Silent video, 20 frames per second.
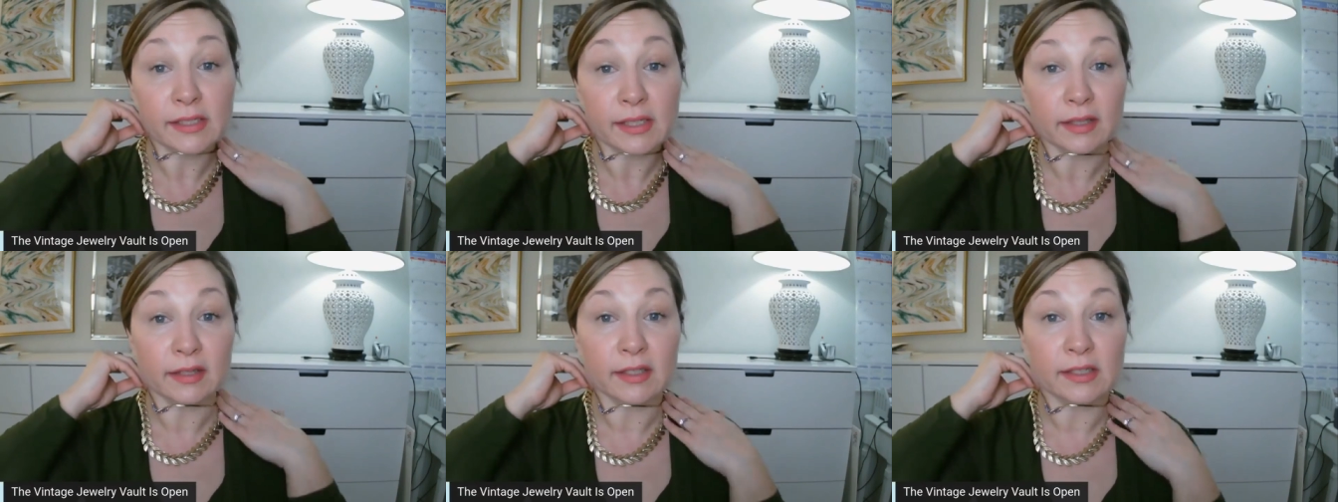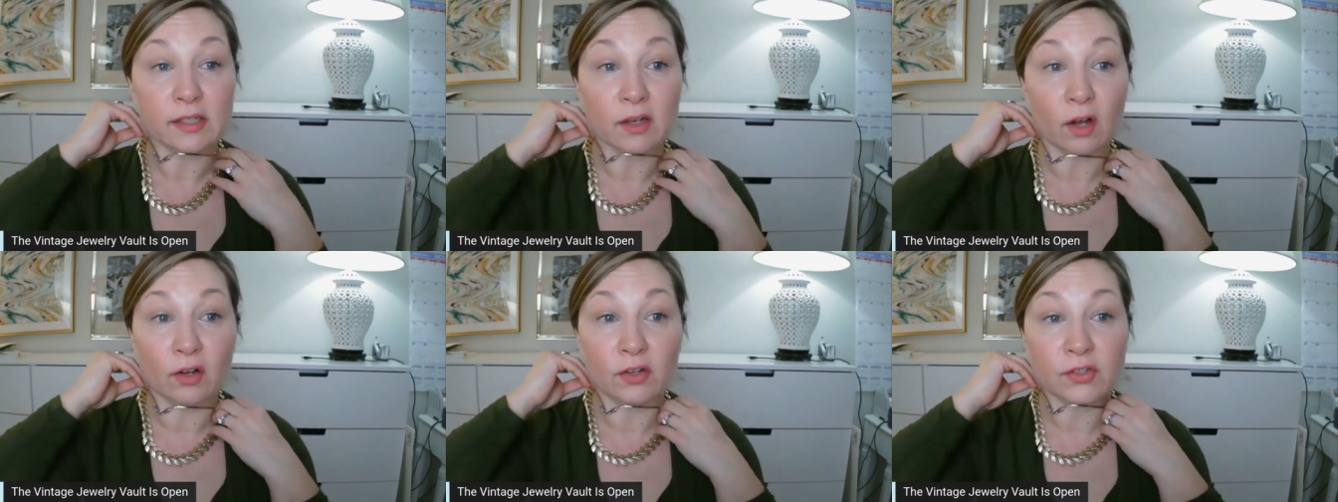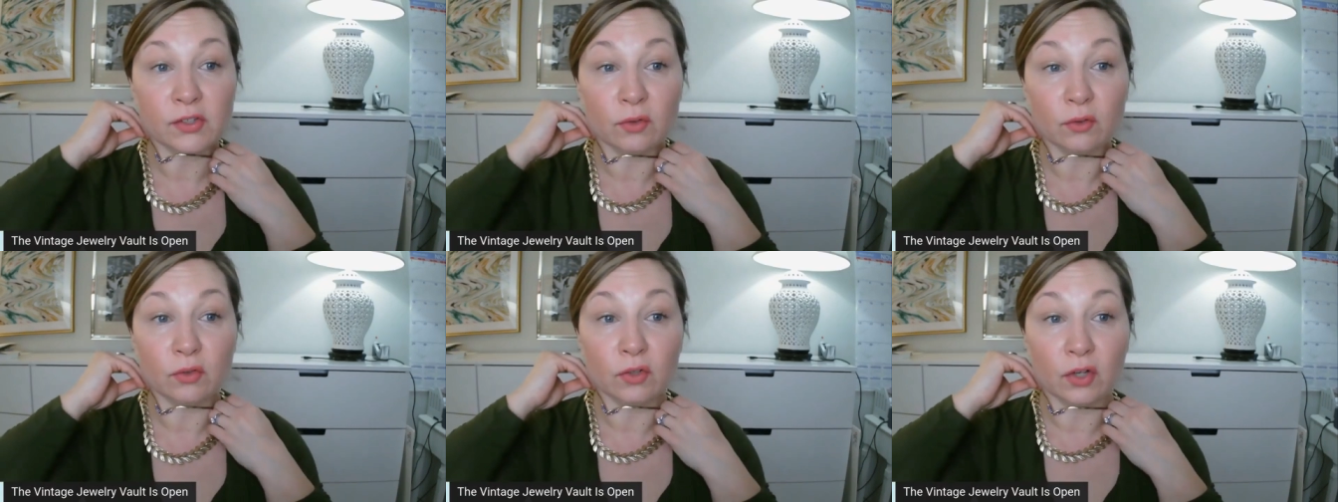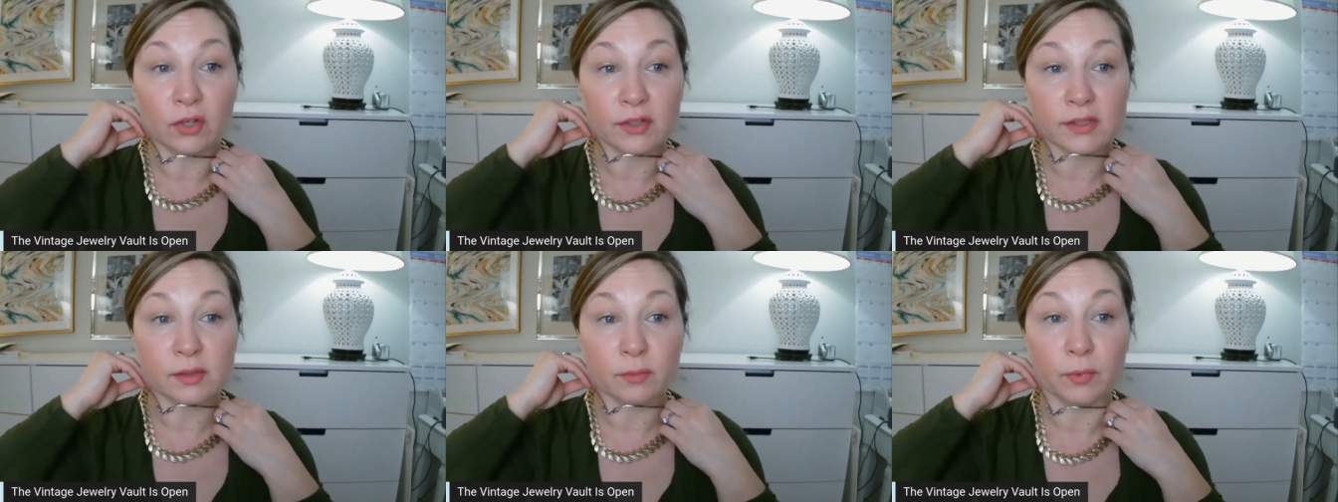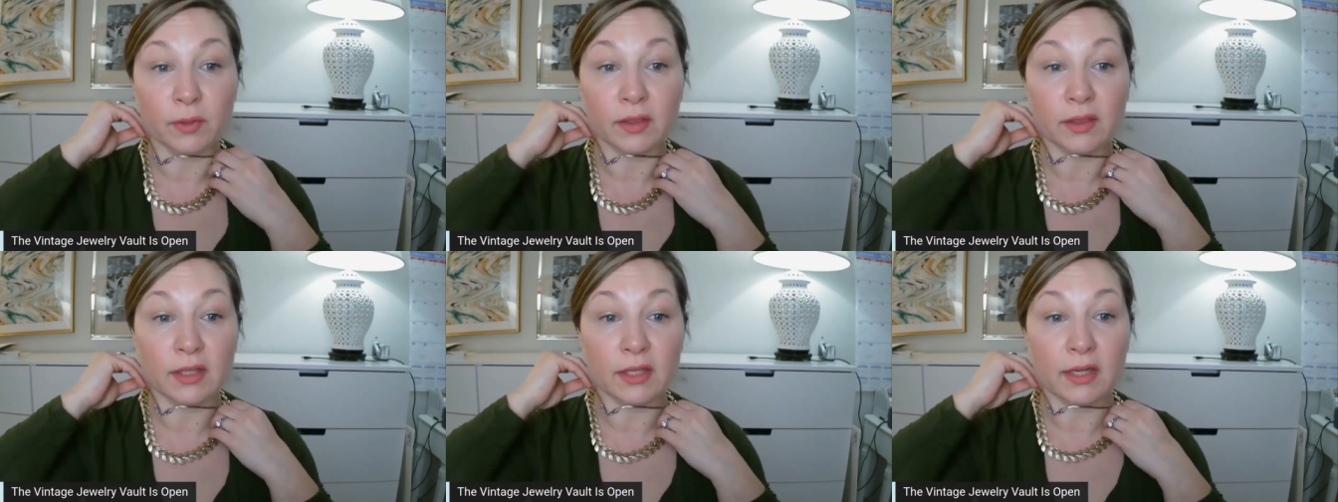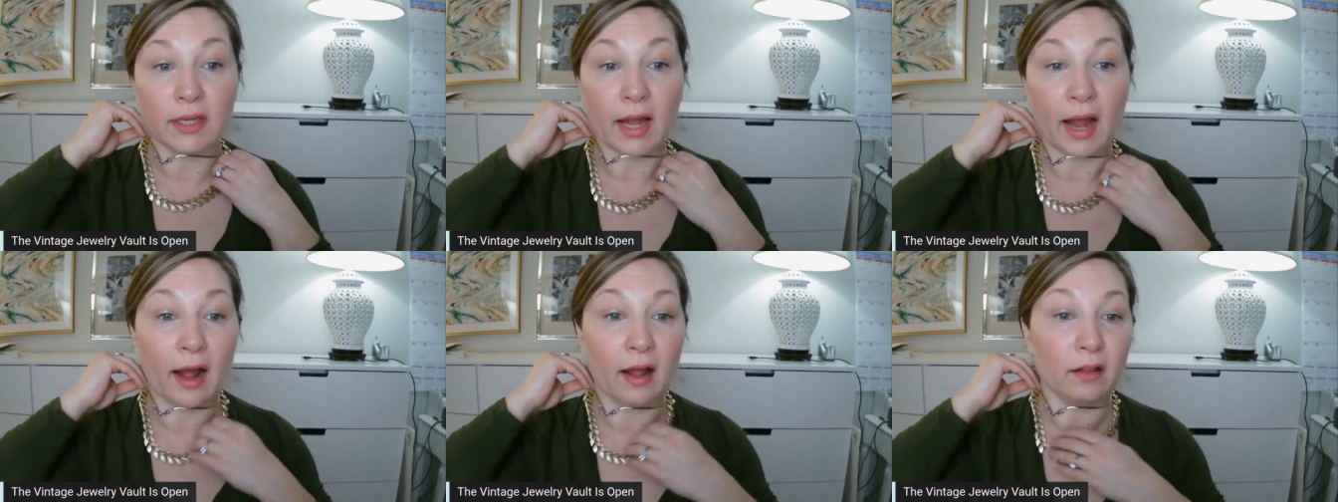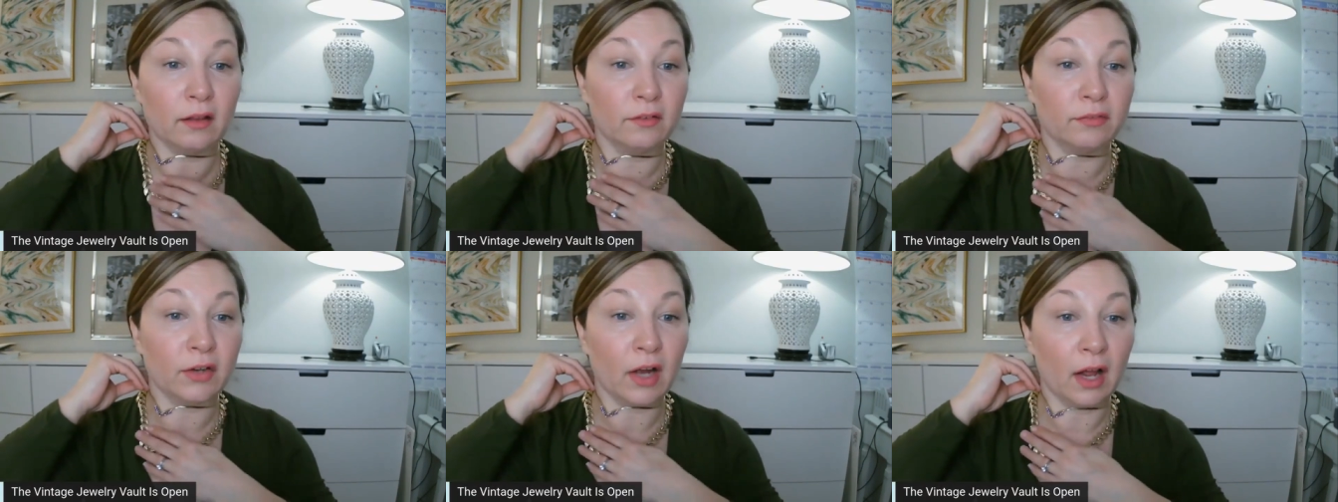that this also looks with the
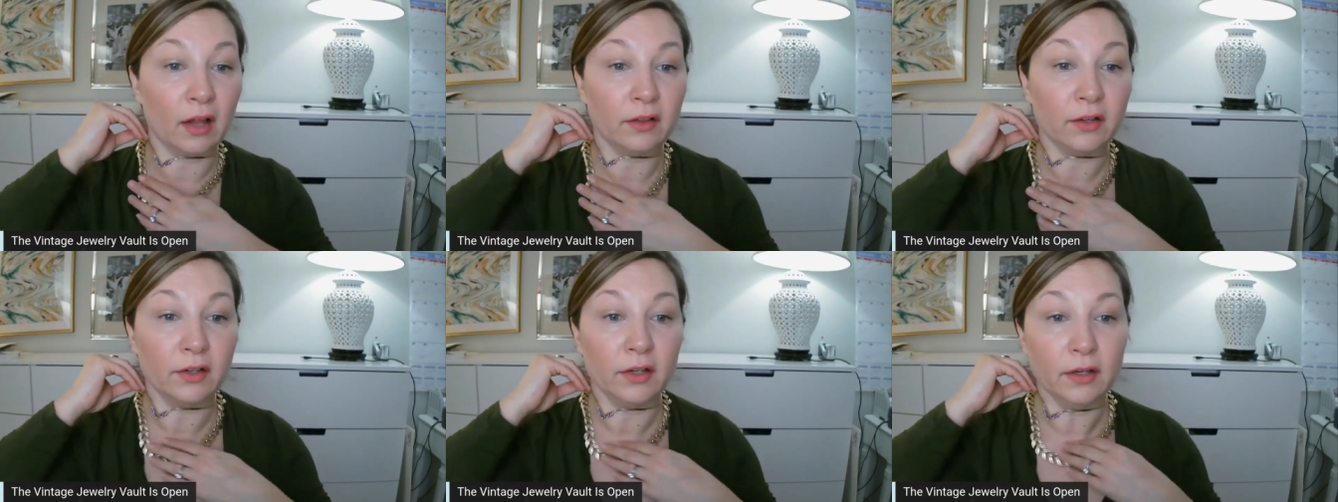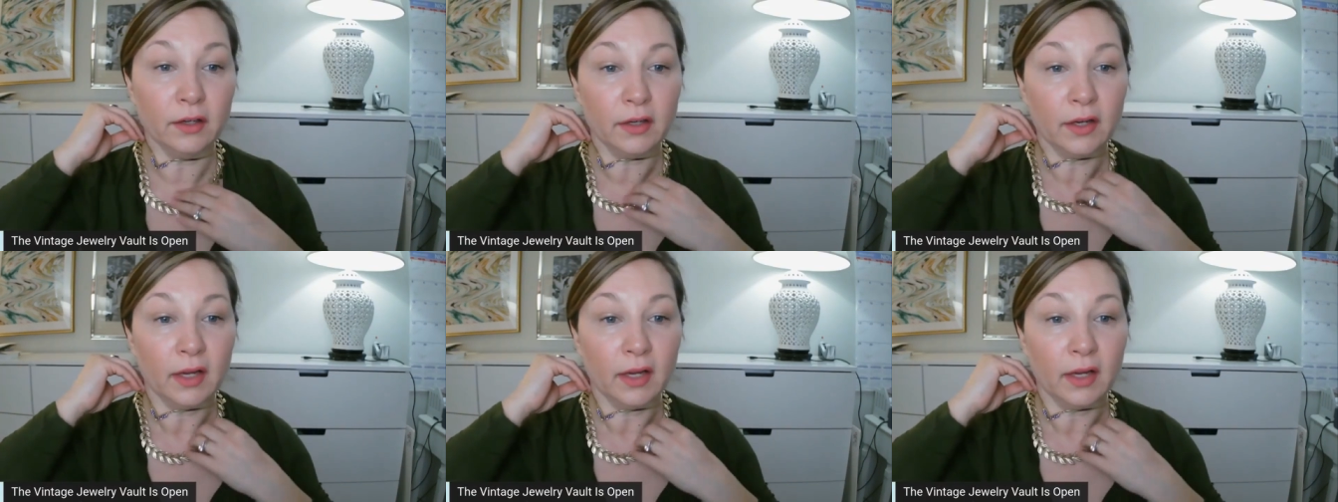olive color.